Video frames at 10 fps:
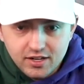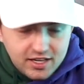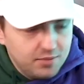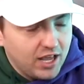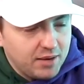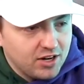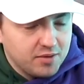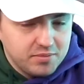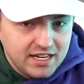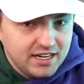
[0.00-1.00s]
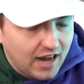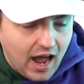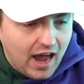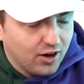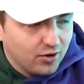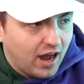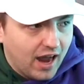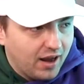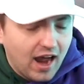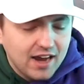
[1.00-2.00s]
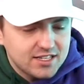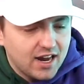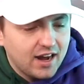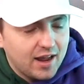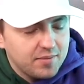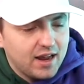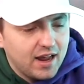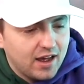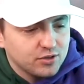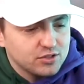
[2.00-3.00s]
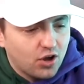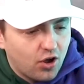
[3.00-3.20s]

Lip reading: He blamed it on me. I sat at my house